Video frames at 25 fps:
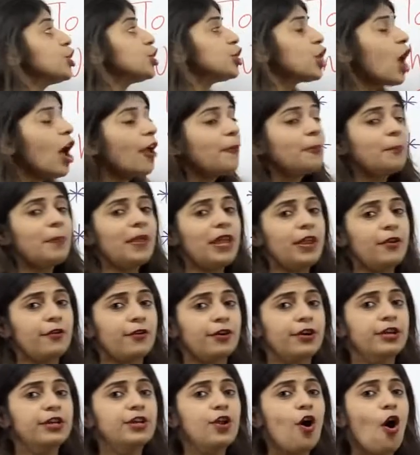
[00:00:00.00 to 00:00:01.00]
short
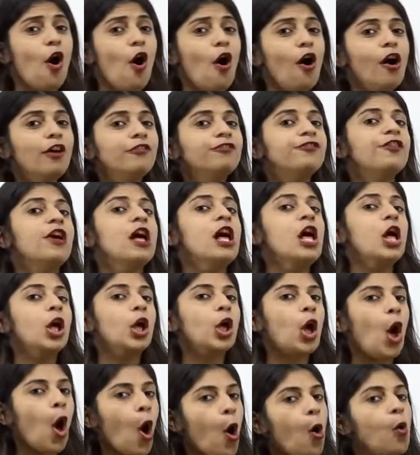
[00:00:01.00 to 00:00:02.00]
period of
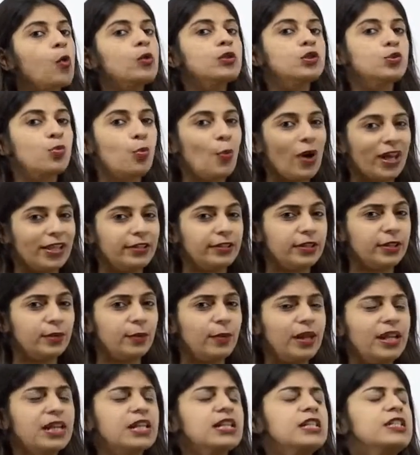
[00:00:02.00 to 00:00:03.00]
cold weather
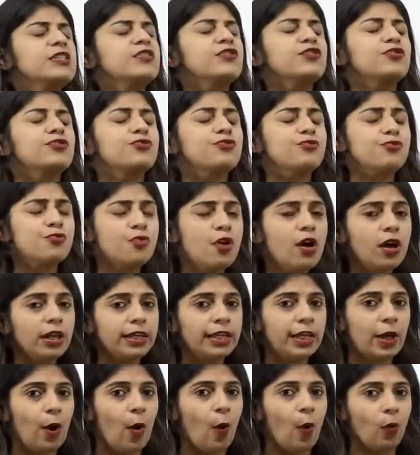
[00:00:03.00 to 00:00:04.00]
when it's
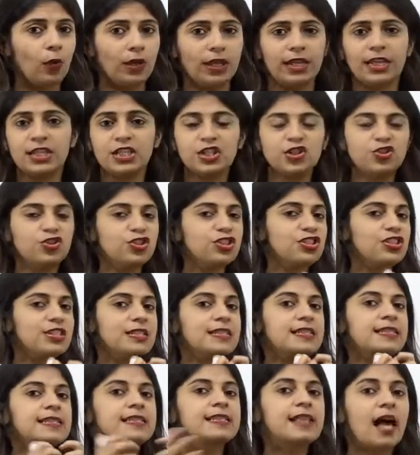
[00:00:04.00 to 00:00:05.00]
really cold and it's just a
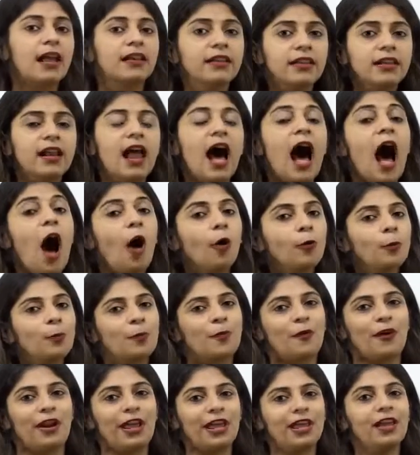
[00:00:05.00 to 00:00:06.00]
sudden
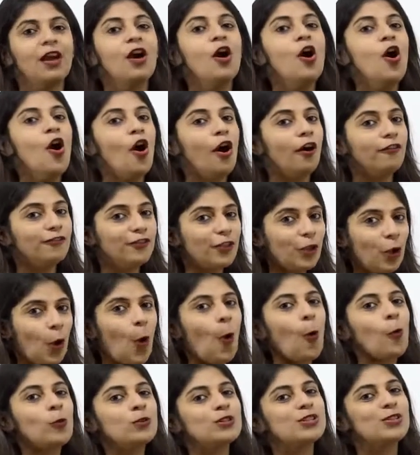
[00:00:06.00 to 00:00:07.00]
outbreak of the
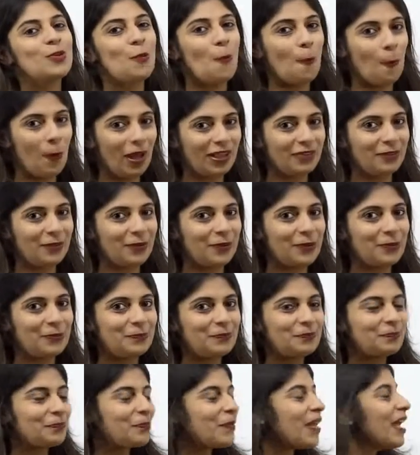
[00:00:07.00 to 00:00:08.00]
cold weather.
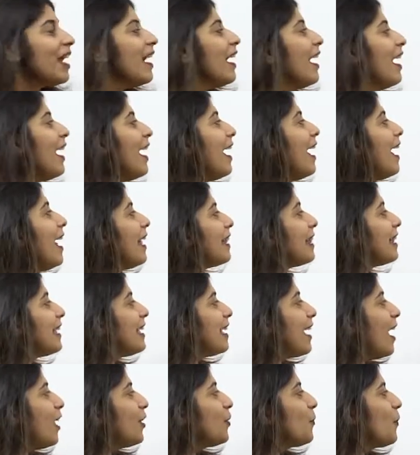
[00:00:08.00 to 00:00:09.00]

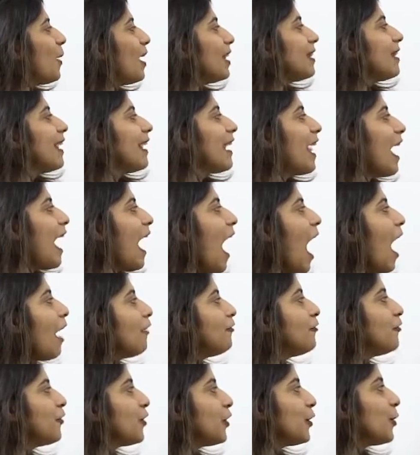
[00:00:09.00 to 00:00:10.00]
The other one that I
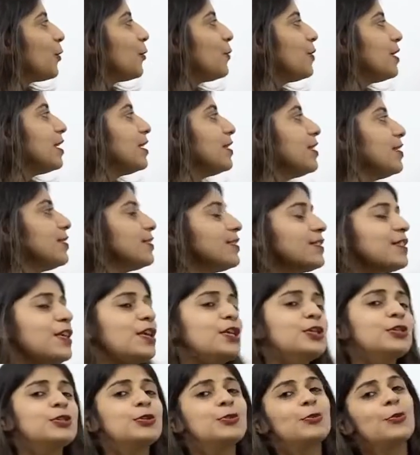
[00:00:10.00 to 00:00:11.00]
have for you is
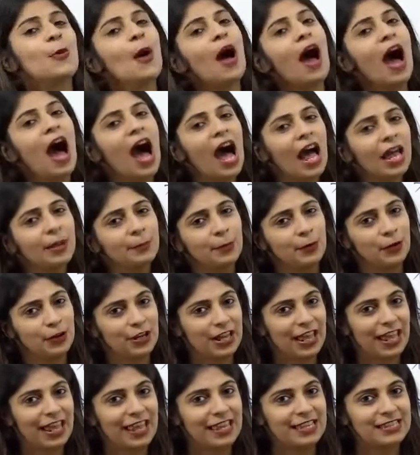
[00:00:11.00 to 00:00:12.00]
to
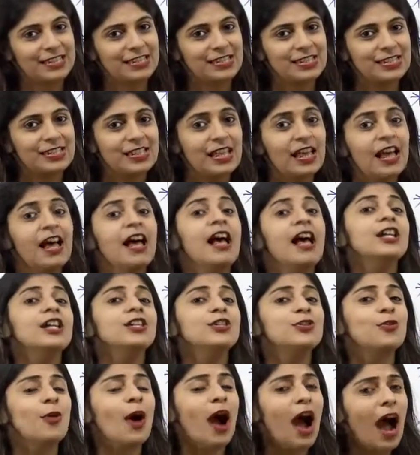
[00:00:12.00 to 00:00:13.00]
hibernate.
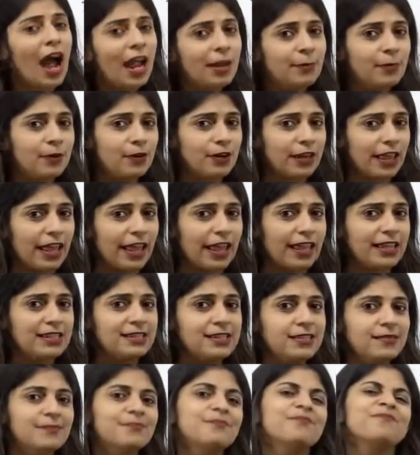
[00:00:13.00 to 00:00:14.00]
To
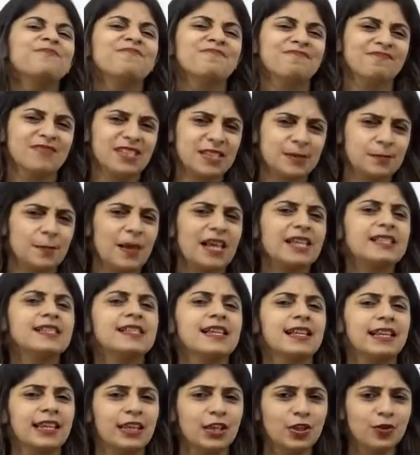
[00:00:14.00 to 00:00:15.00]
hibernate is
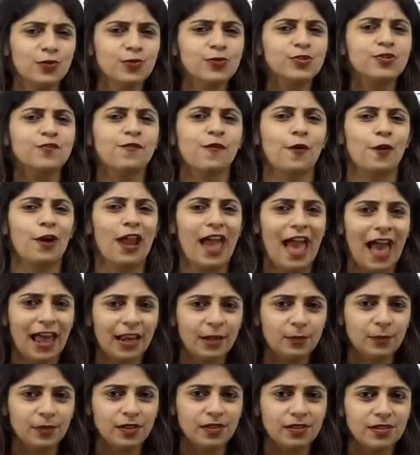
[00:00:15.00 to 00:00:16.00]
basically used for
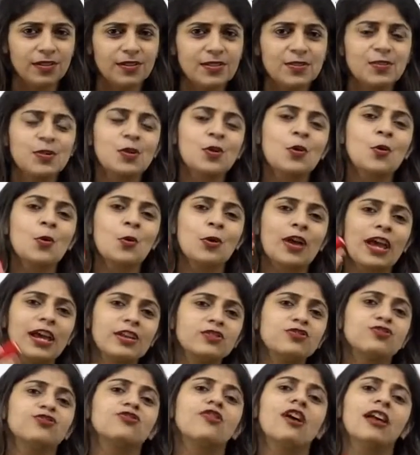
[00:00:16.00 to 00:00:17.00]
animals who
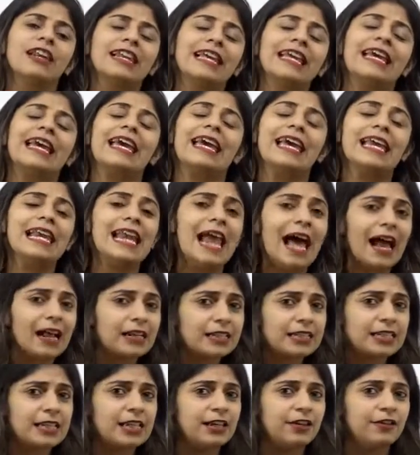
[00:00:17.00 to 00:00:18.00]
get really
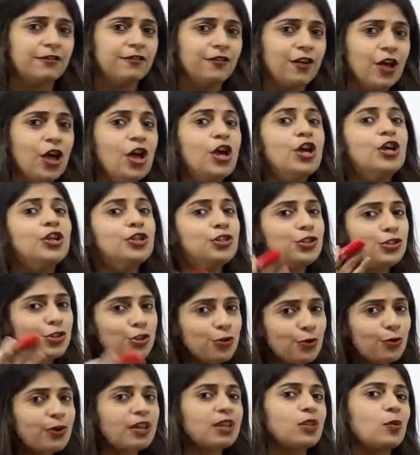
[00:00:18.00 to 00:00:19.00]
inactive
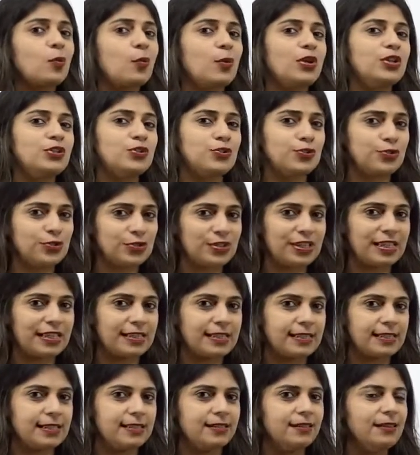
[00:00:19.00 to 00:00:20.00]
during the winter
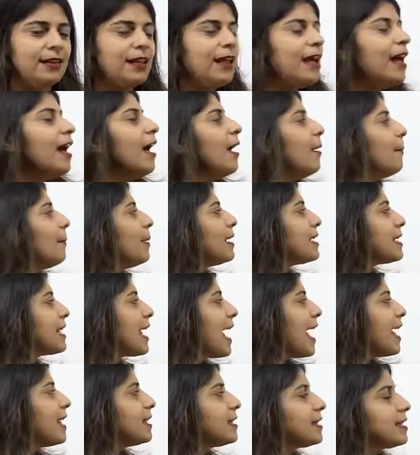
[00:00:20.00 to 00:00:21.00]
season. But
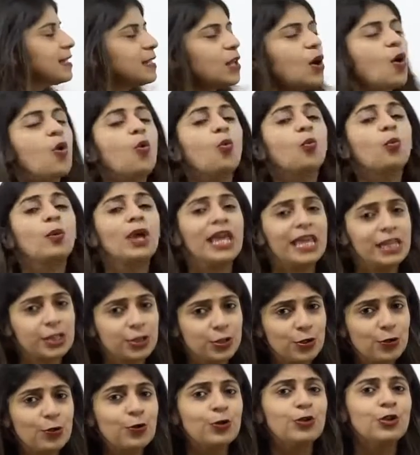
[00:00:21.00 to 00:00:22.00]
yes, we
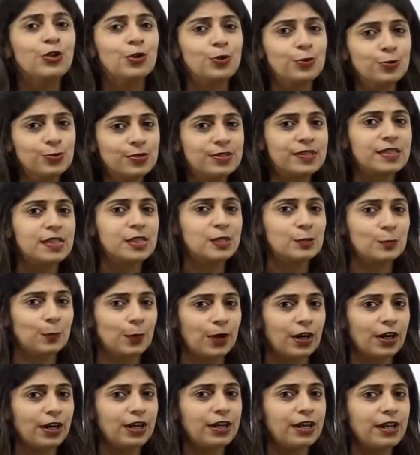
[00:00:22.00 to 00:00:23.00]
do use this
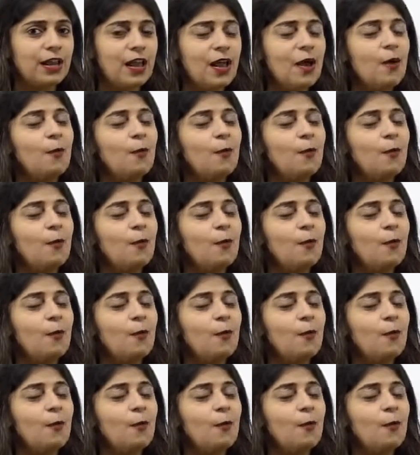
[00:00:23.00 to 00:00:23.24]
word